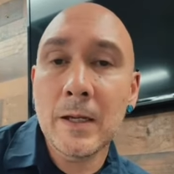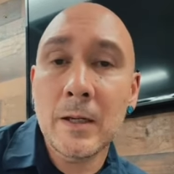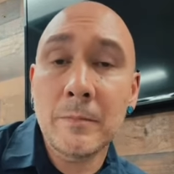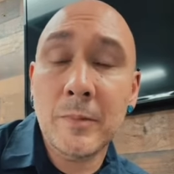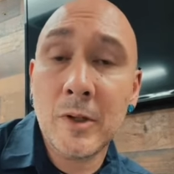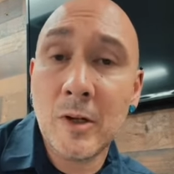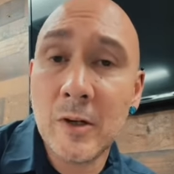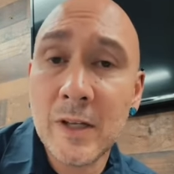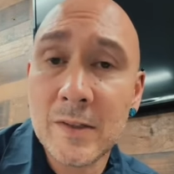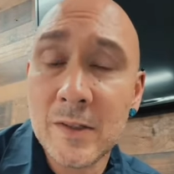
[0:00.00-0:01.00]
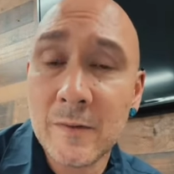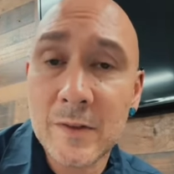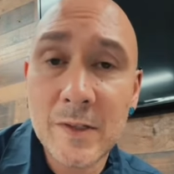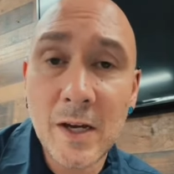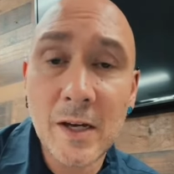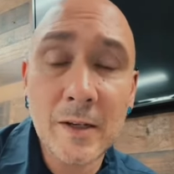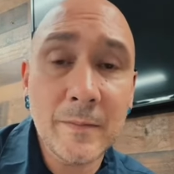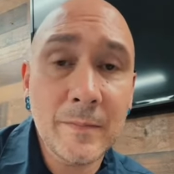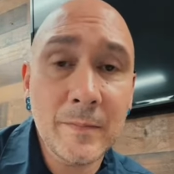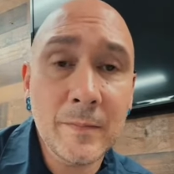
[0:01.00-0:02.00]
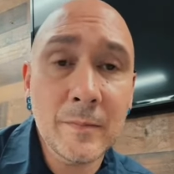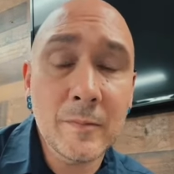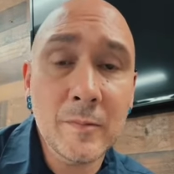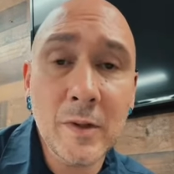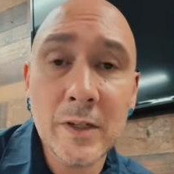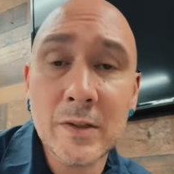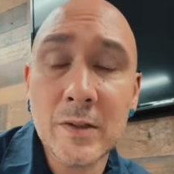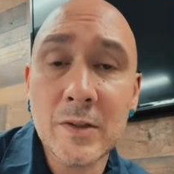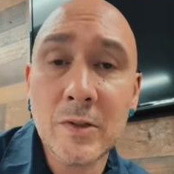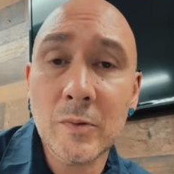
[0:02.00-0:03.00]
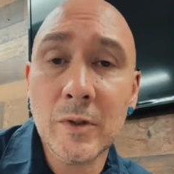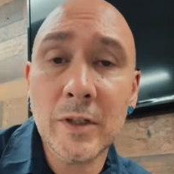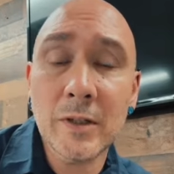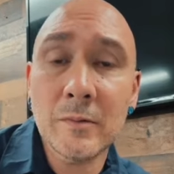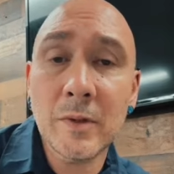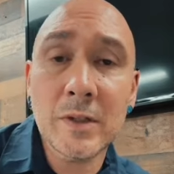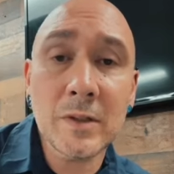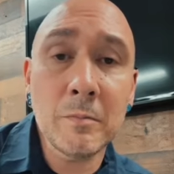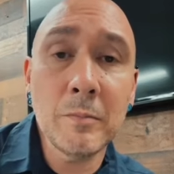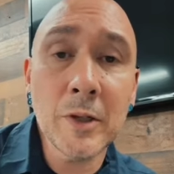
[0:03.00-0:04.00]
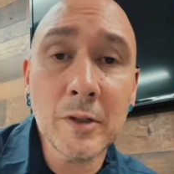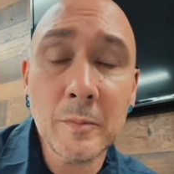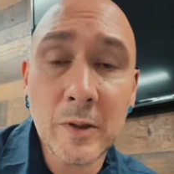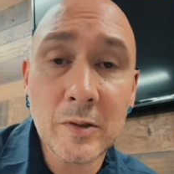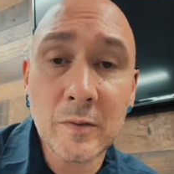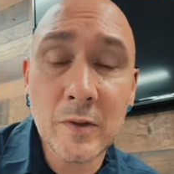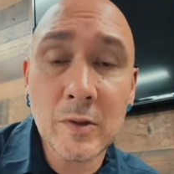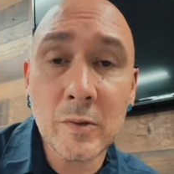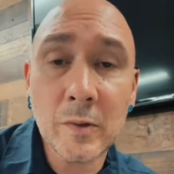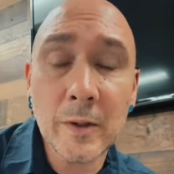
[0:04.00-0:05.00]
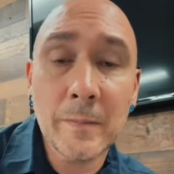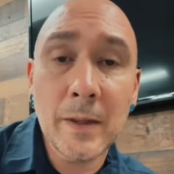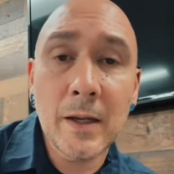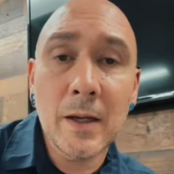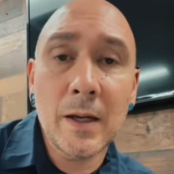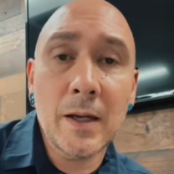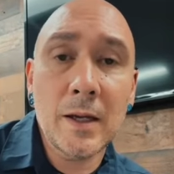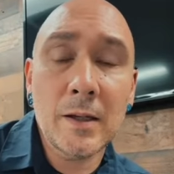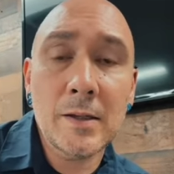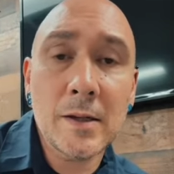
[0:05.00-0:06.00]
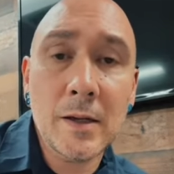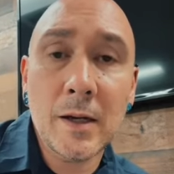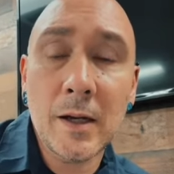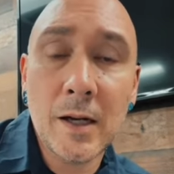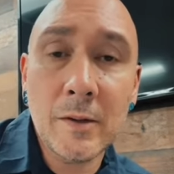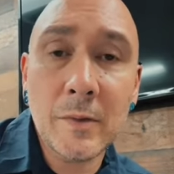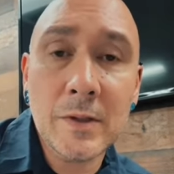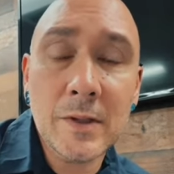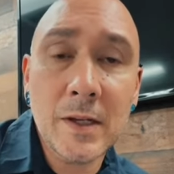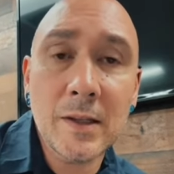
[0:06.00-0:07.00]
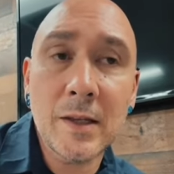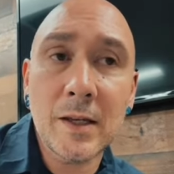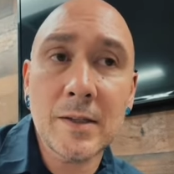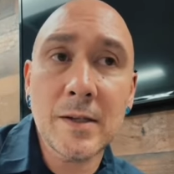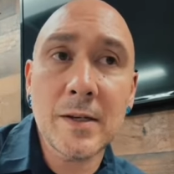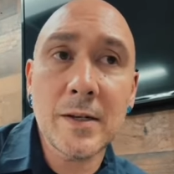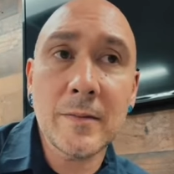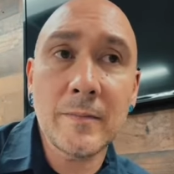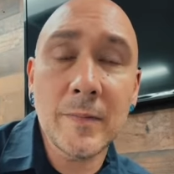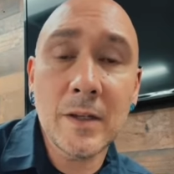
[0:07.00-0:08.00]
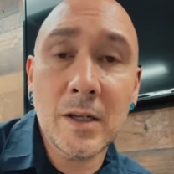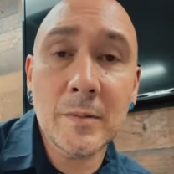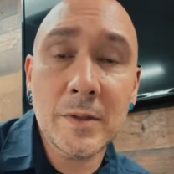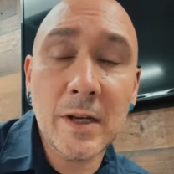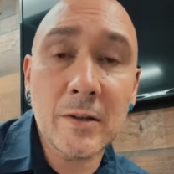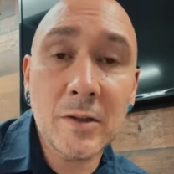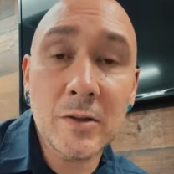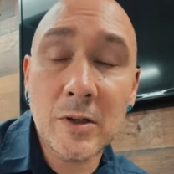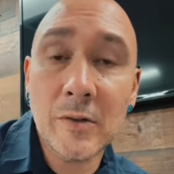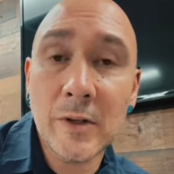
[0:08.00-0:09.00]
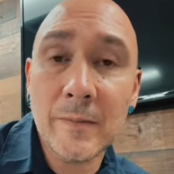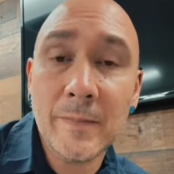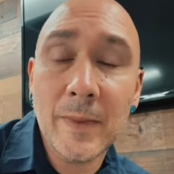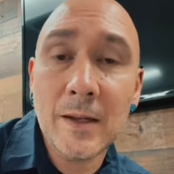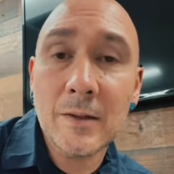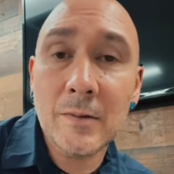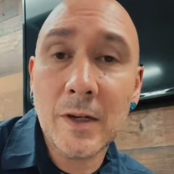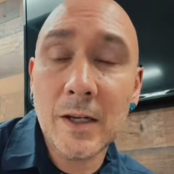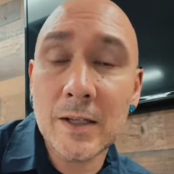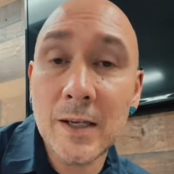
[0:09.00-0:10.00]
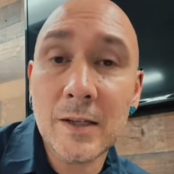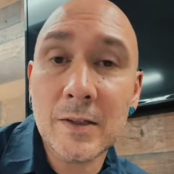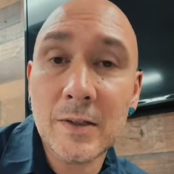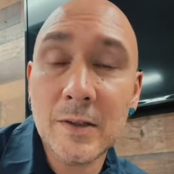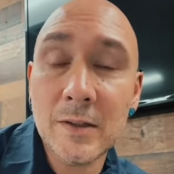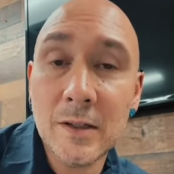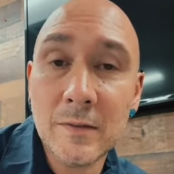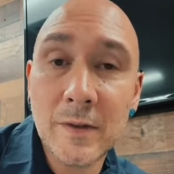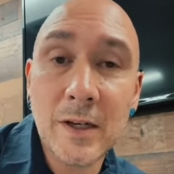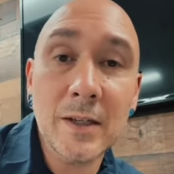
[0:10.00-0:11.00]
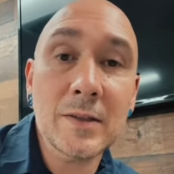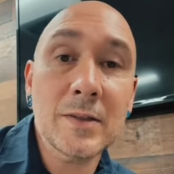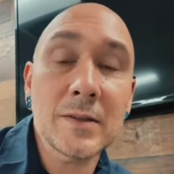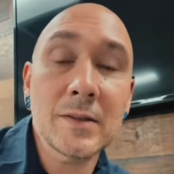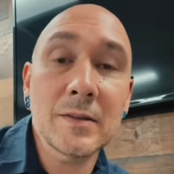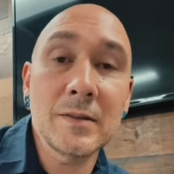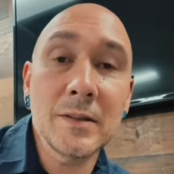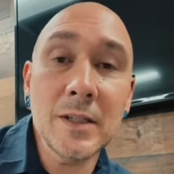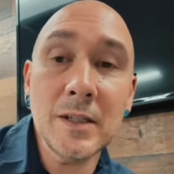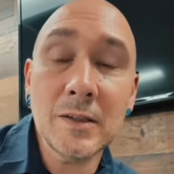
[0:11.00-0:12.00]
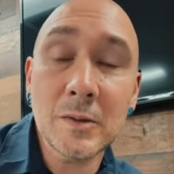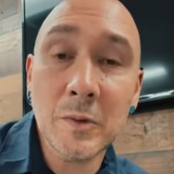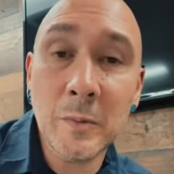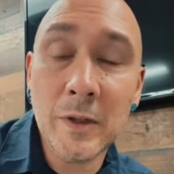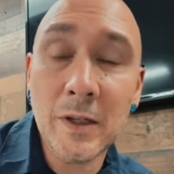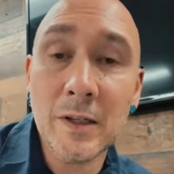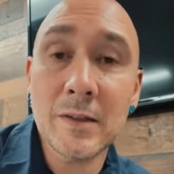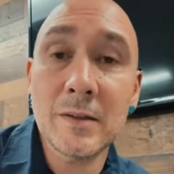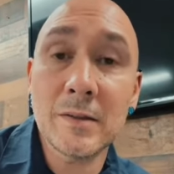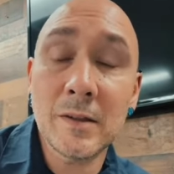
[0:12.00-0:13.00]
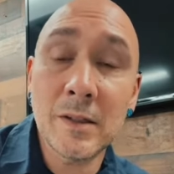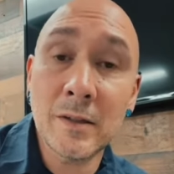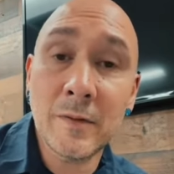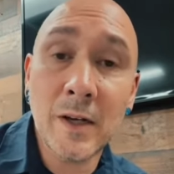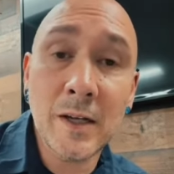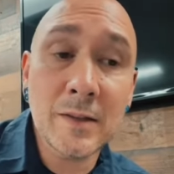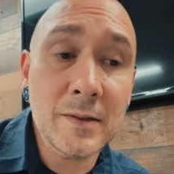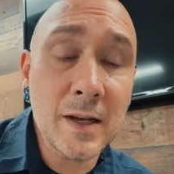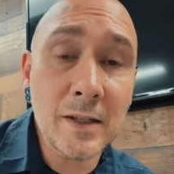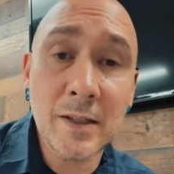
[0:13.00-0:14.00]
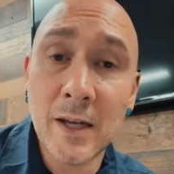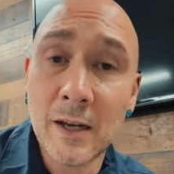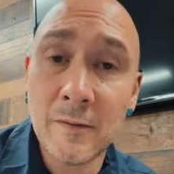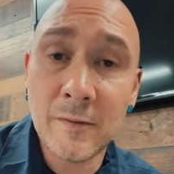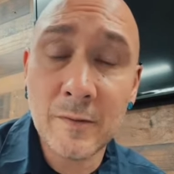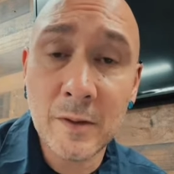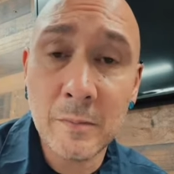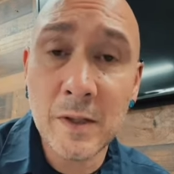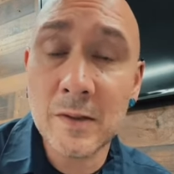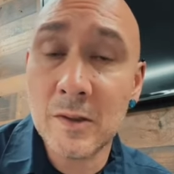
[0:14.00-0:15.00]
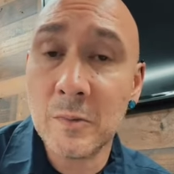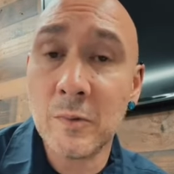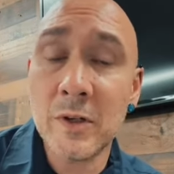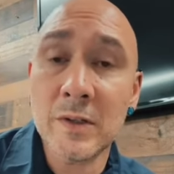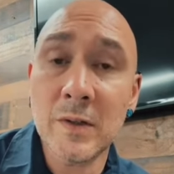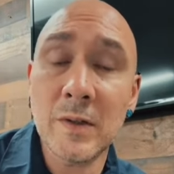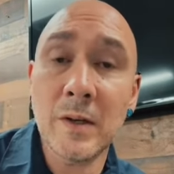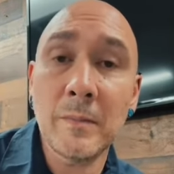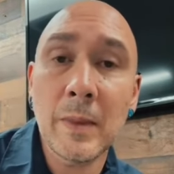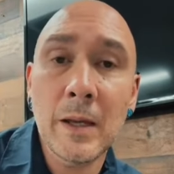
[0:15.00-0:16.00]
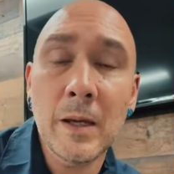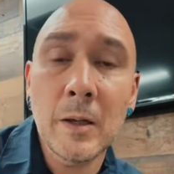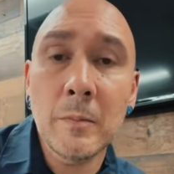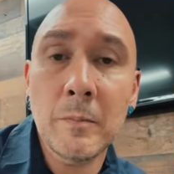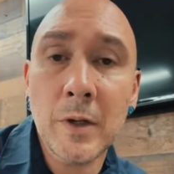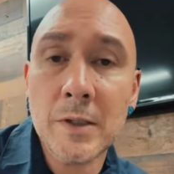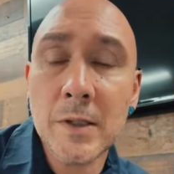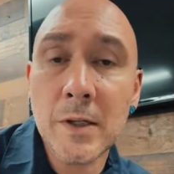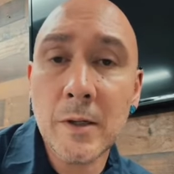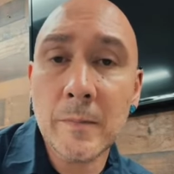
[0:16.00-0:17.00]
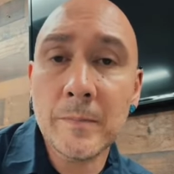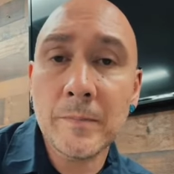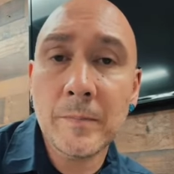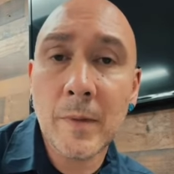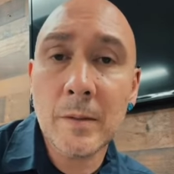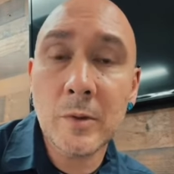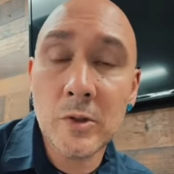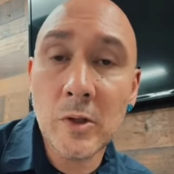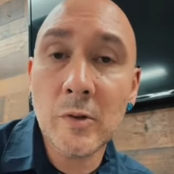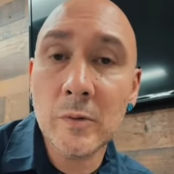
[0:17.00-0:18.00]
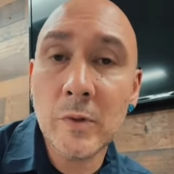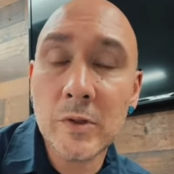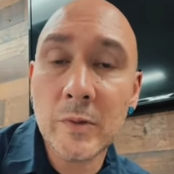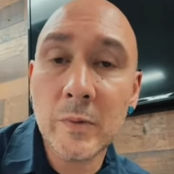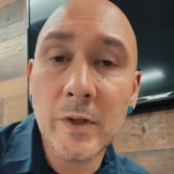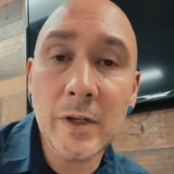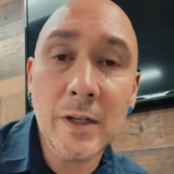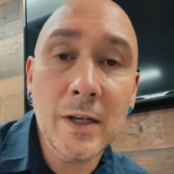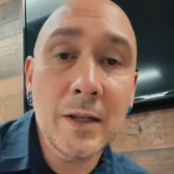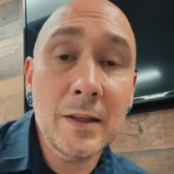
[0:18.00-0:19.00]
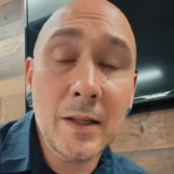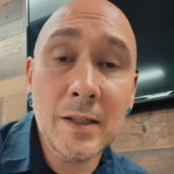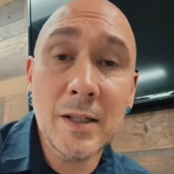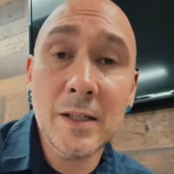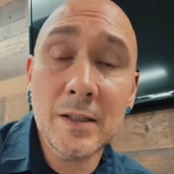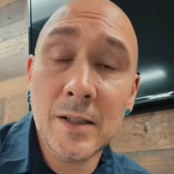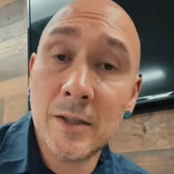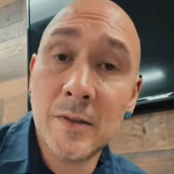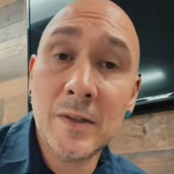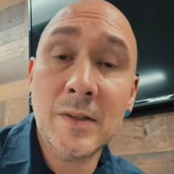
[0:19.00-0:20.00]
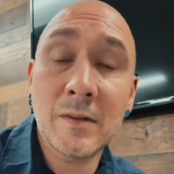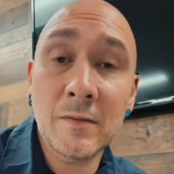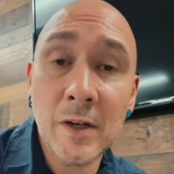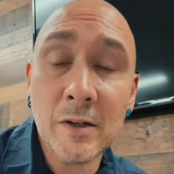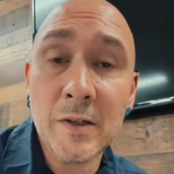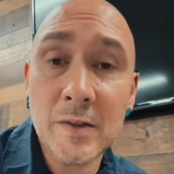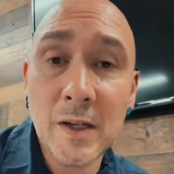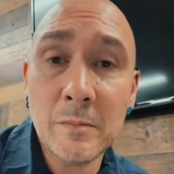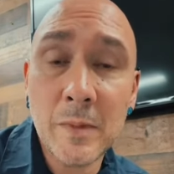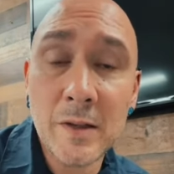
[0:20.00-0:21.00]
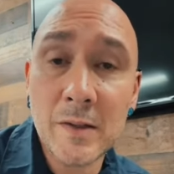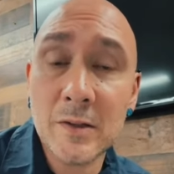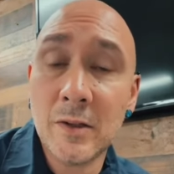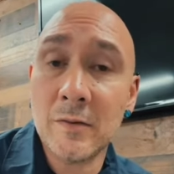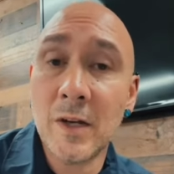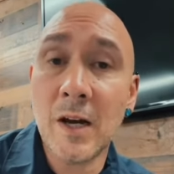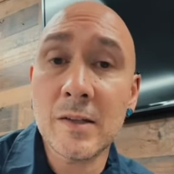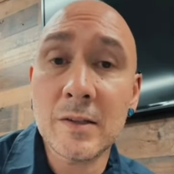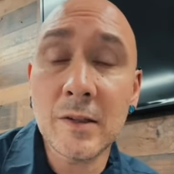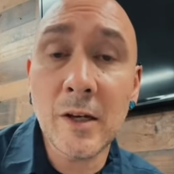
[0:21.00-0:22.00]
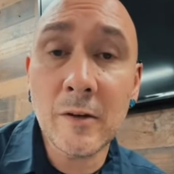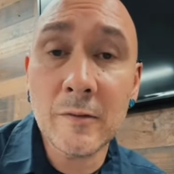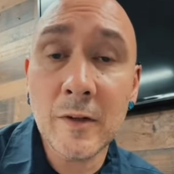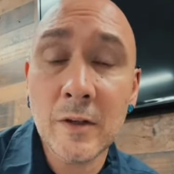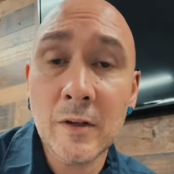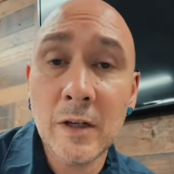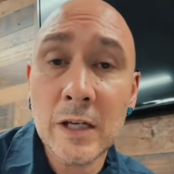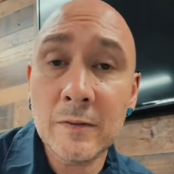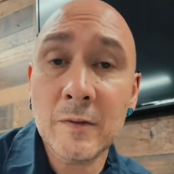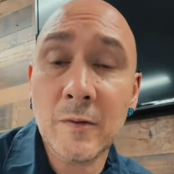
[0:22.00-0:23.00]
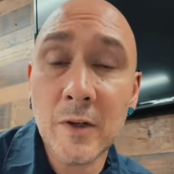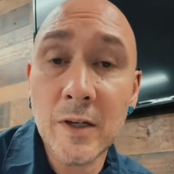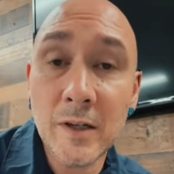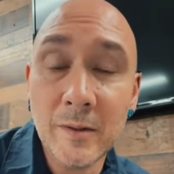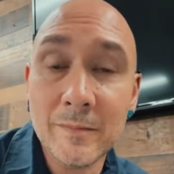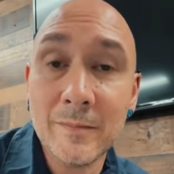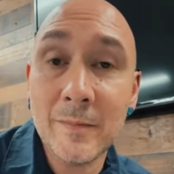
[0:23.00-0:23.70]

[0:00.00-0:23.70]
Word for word: But all that stuff aside, what is the story? What is the bigger picture of the story? And, uh, and I would say that um, it comes down to Jonah, right? Yes, the Ninevites needed to repent. The Ninevites had to have the message preached to them. But um, but Jonah was the one that needed to hear this very same message of God's love, even for him.